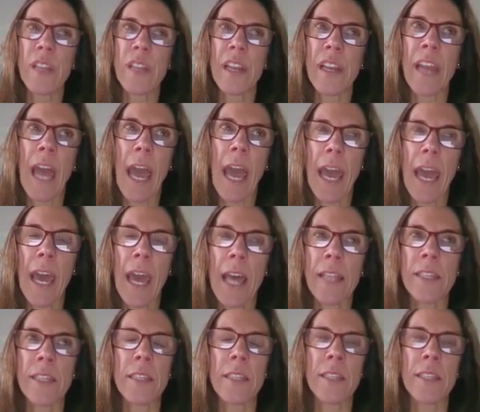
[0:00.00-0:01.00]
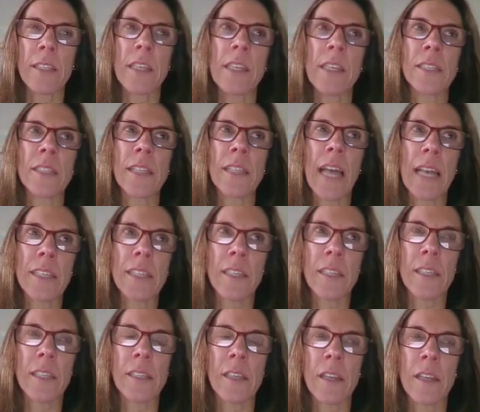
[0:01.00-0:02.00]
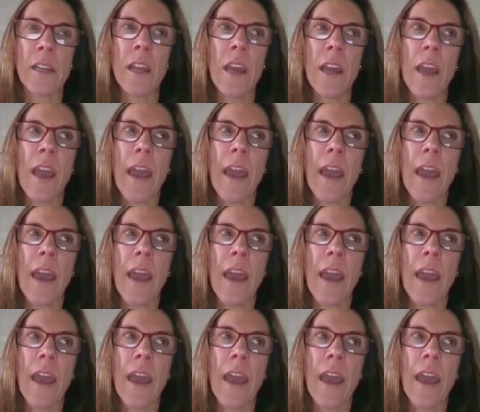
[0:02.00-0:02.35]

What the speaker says: that had the disease last season